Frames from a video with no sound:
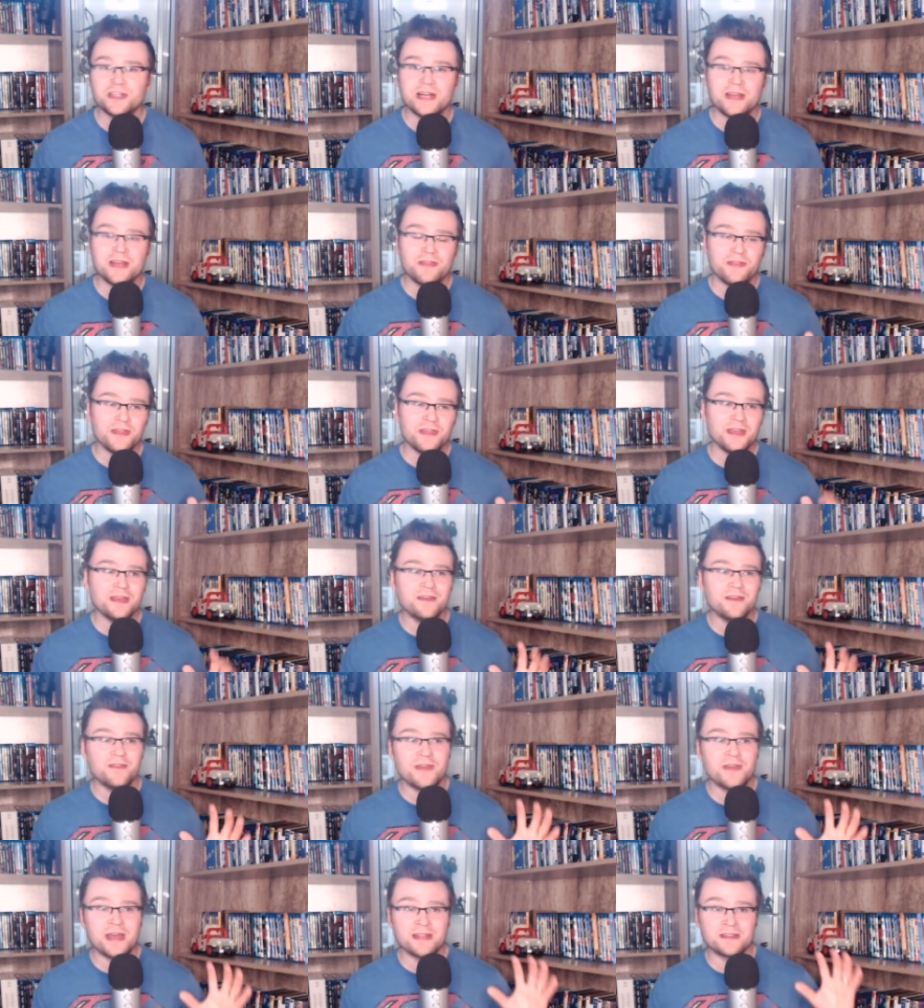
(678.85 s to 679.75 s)
I think
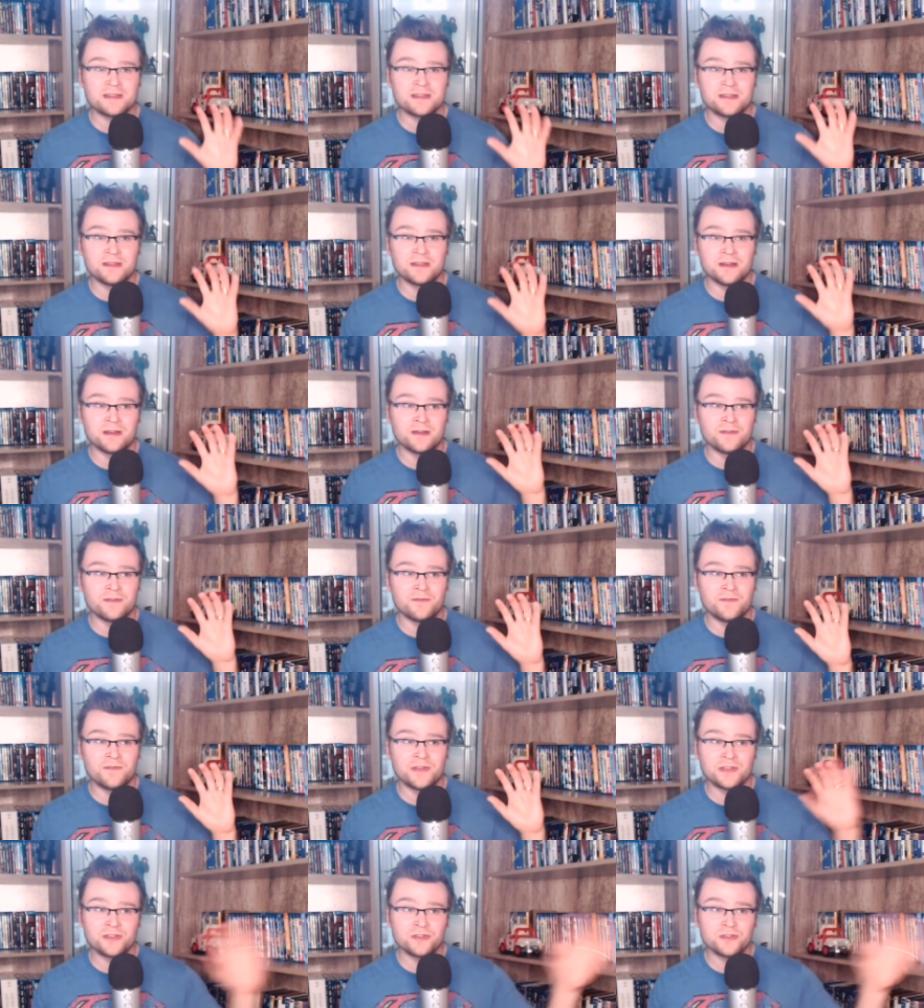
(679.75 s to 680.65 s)
that the
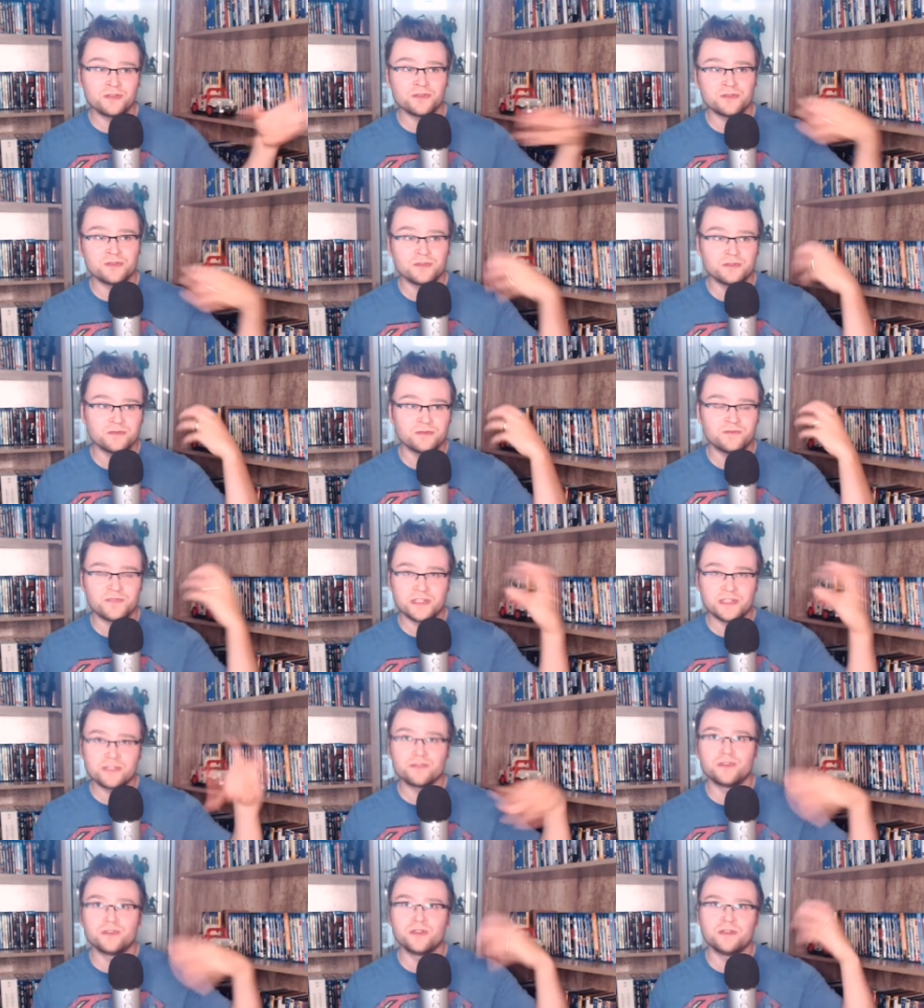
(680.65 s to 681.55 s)
visual
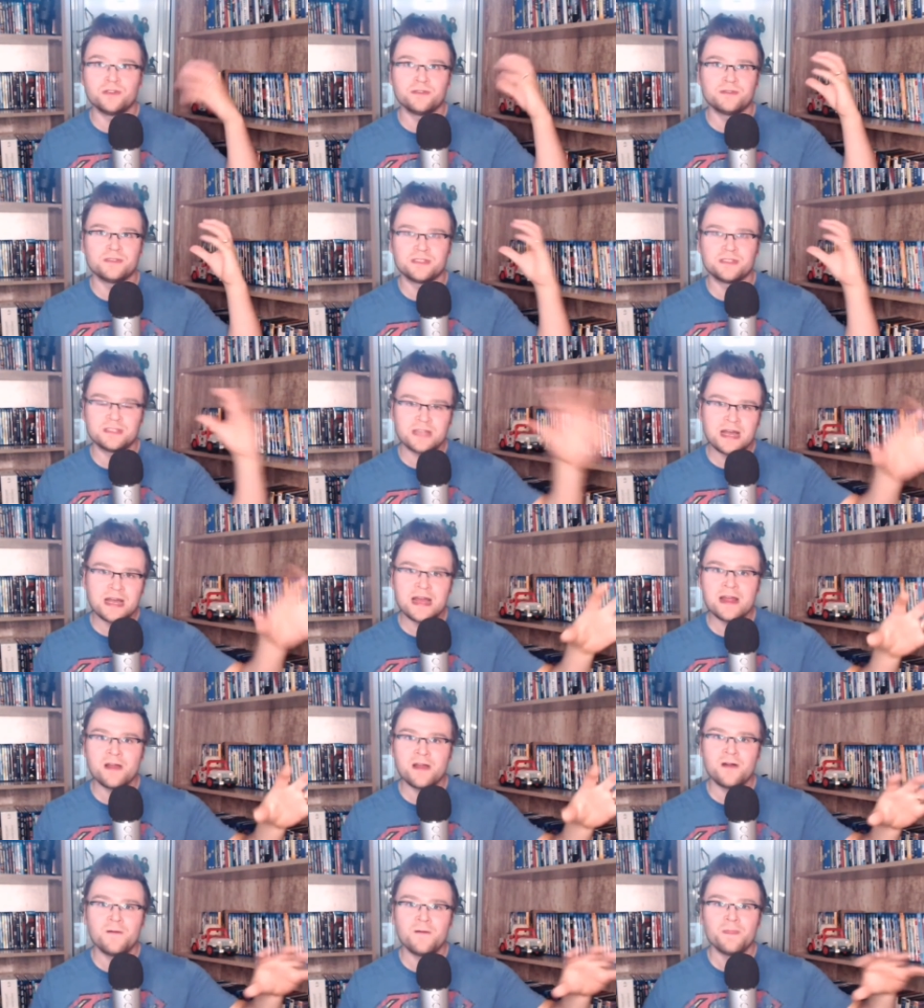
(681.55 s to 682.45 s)
visual
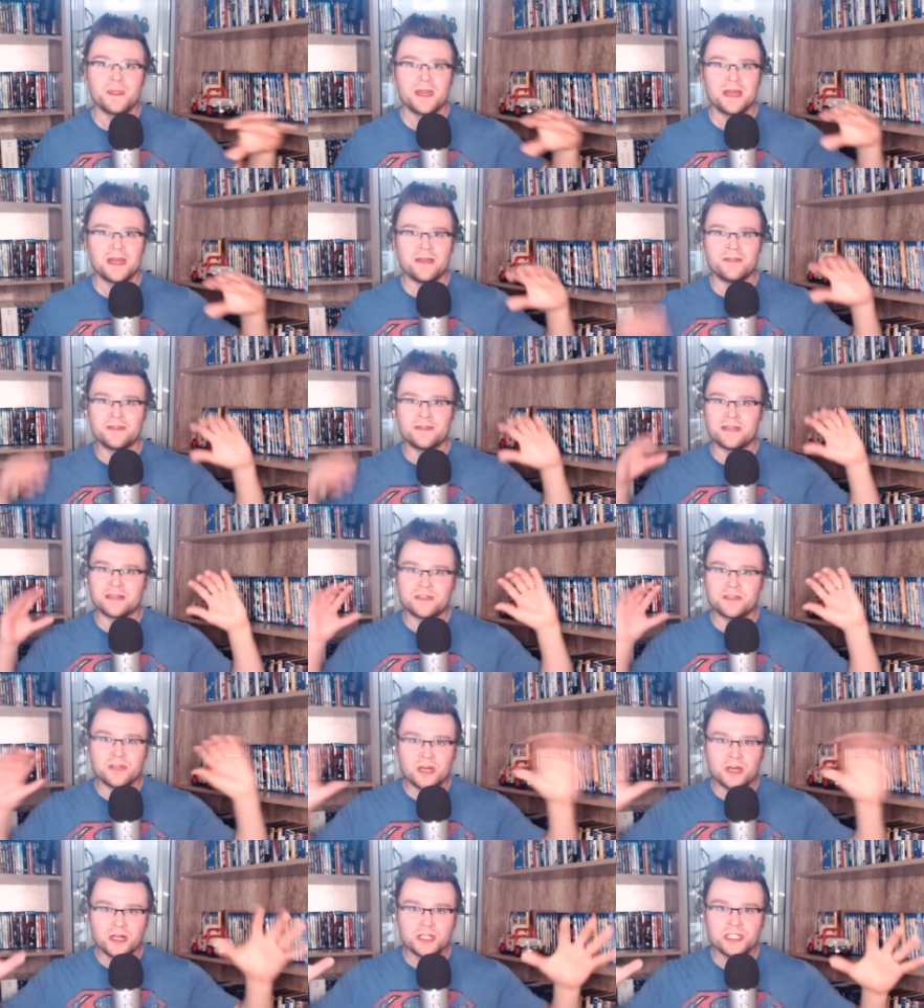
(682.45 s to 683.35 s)
style and the
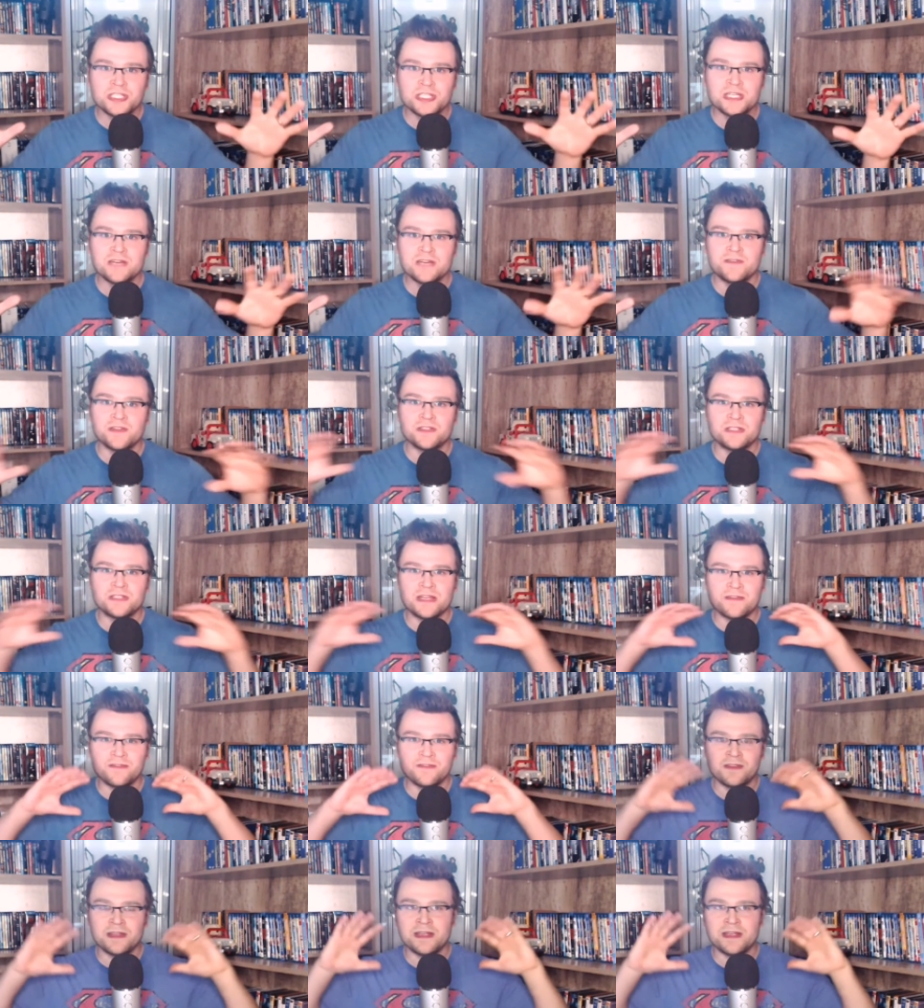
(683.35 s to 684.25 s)
technology of it
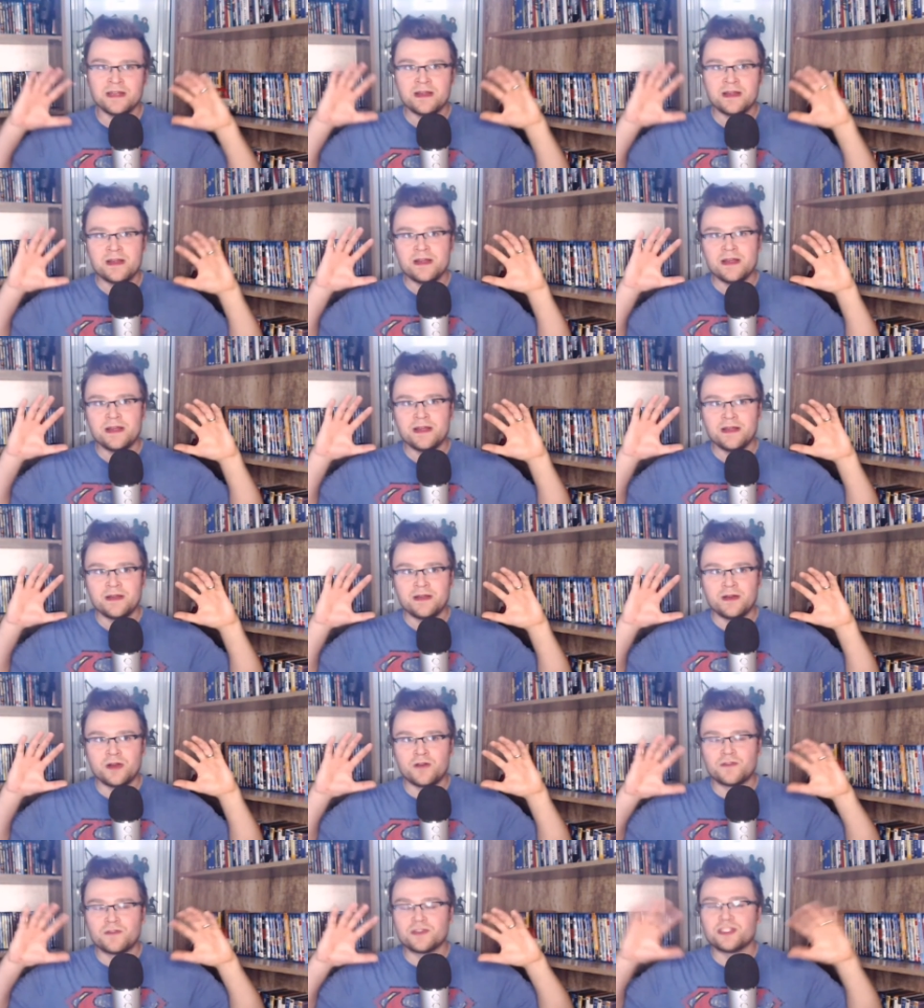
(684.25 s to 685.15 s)
definitely
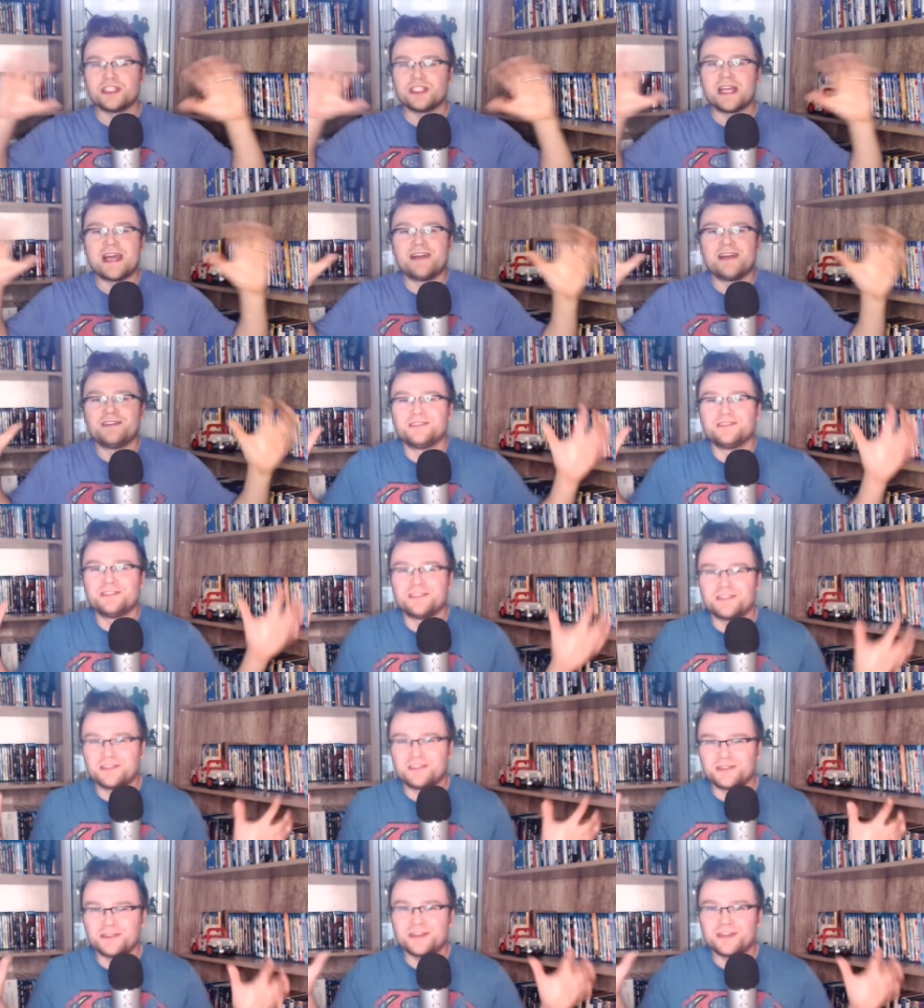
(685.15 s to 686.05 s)
overshadows the
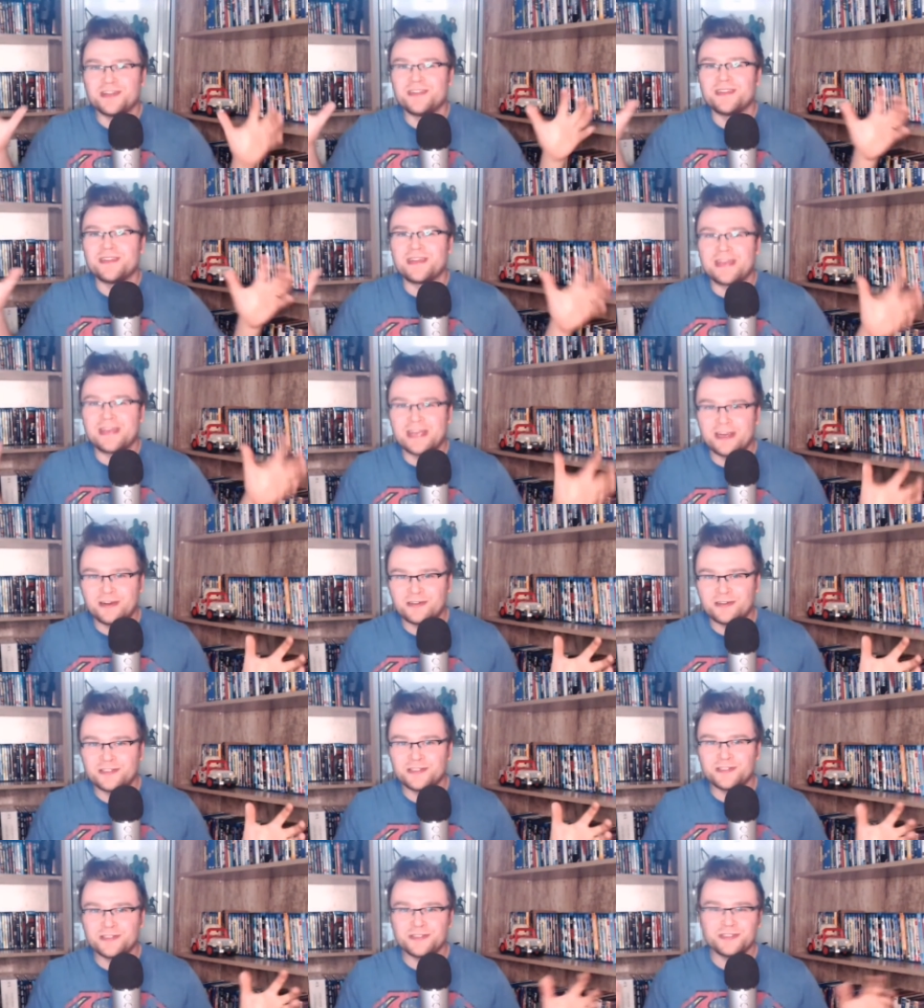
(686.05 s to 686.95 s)
story and the
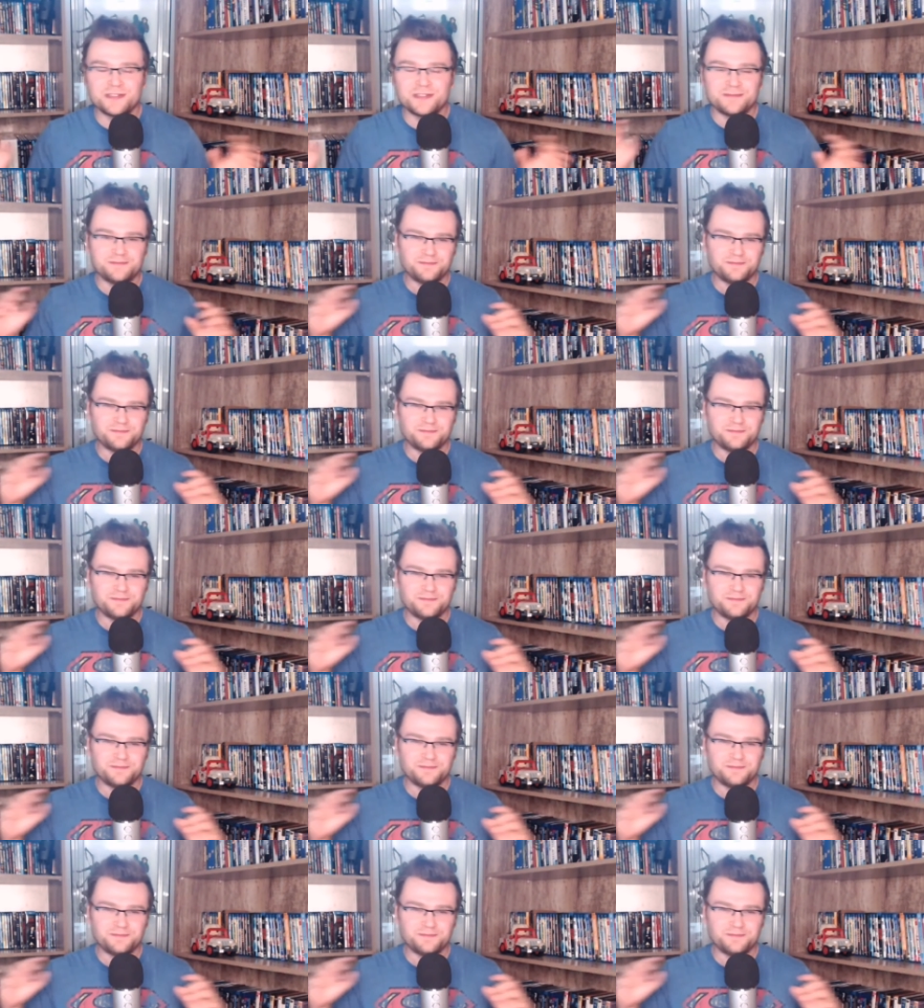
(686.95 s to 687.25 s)
characters.